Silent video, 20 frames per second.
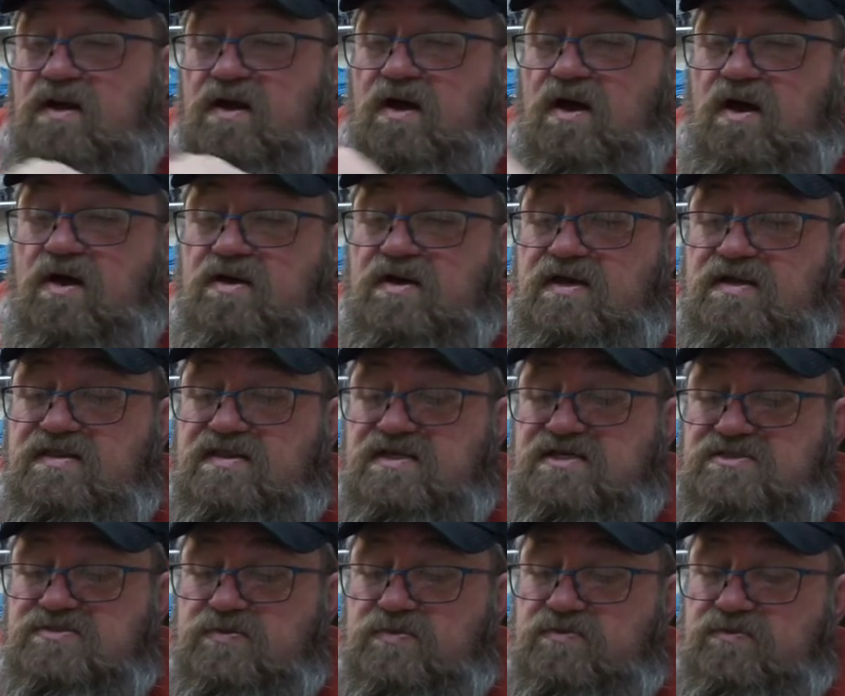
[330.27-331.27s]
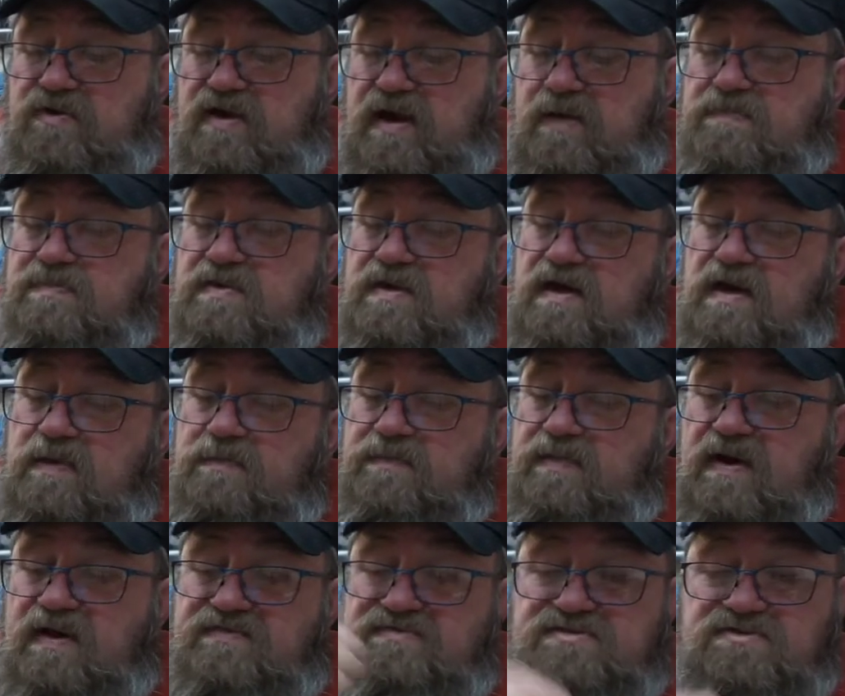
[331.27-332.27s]
I'll get this one wrapped up.
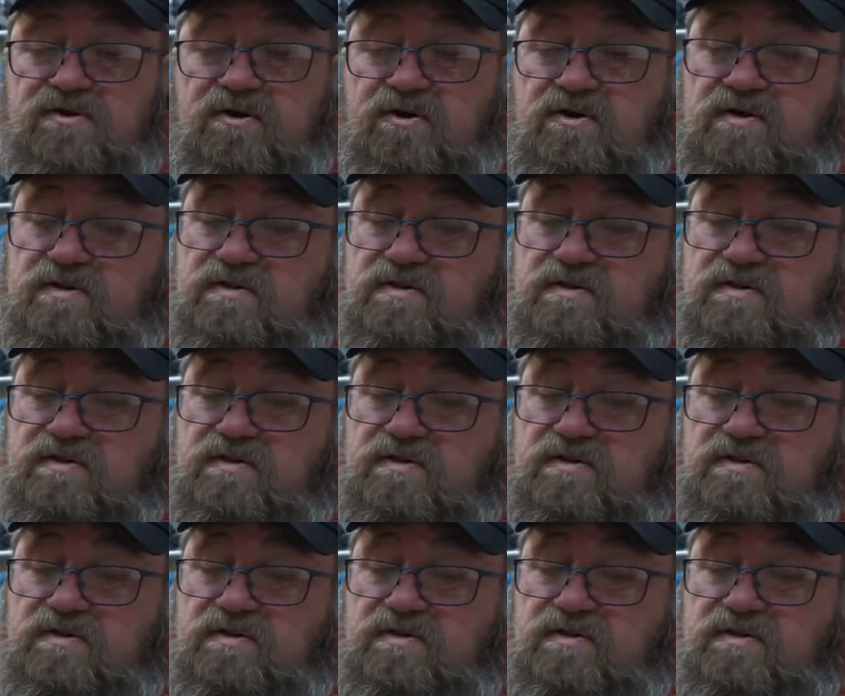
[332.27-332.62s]
I've started